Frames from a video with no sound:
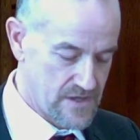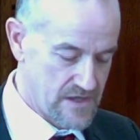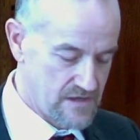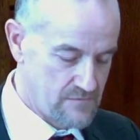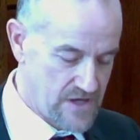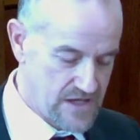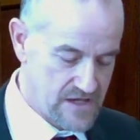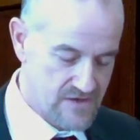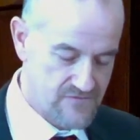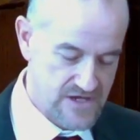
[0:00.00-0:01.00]
Many
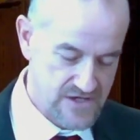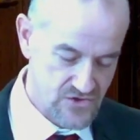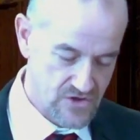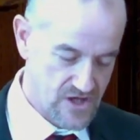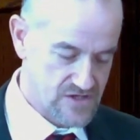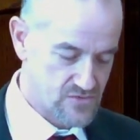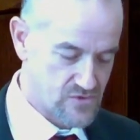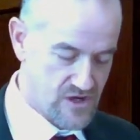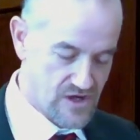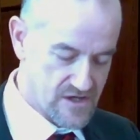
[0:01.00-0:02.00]
of the Israelites were
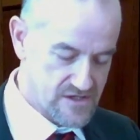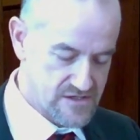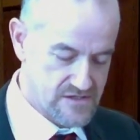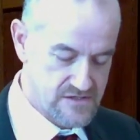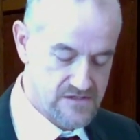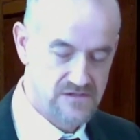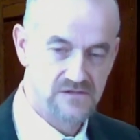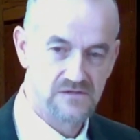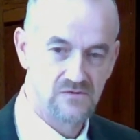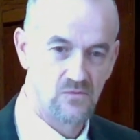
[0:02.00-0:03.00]
lost,
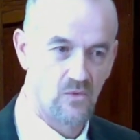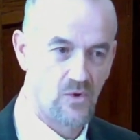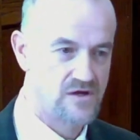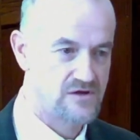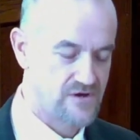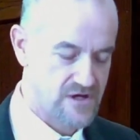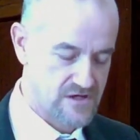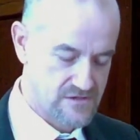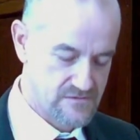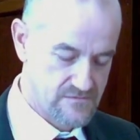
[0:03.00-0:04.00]
wandering.
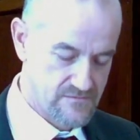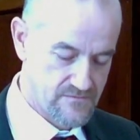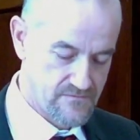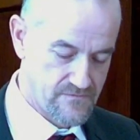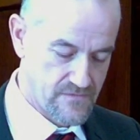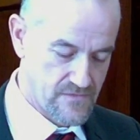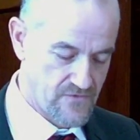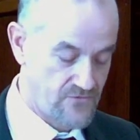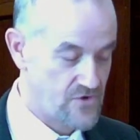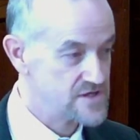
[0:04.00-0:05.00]

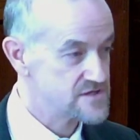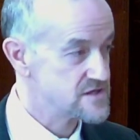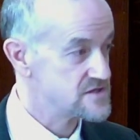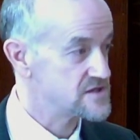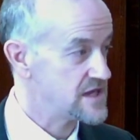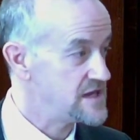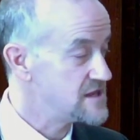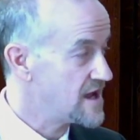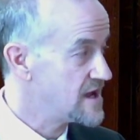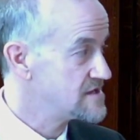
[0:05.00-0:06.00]
For instance,
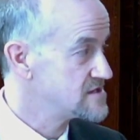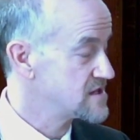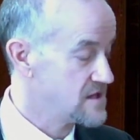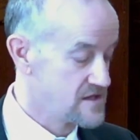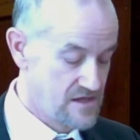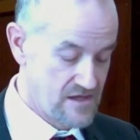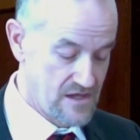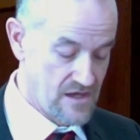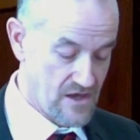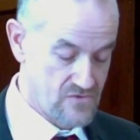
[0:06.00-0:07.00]
Eli's
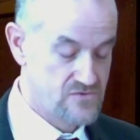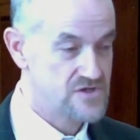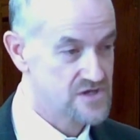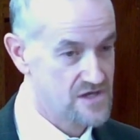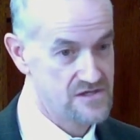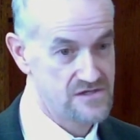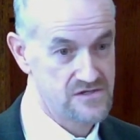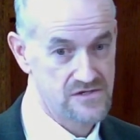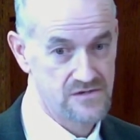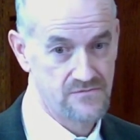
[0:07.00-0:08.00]
own
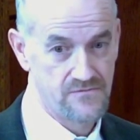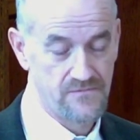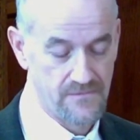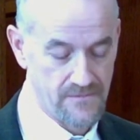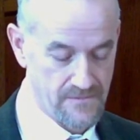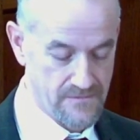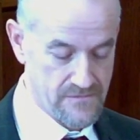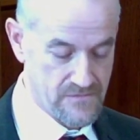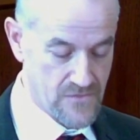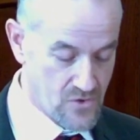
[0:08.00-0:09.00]
sons,
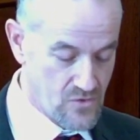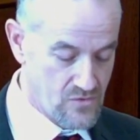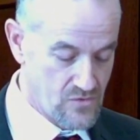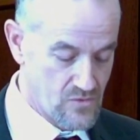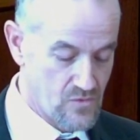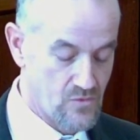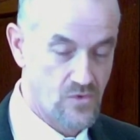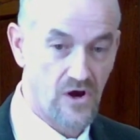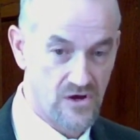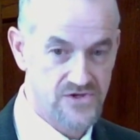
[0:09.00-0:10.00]
who
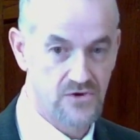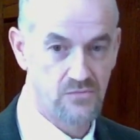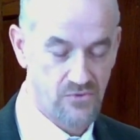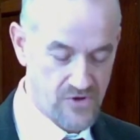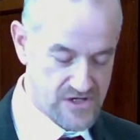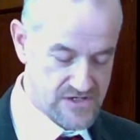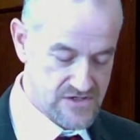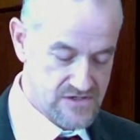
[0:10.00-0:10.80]
were also priests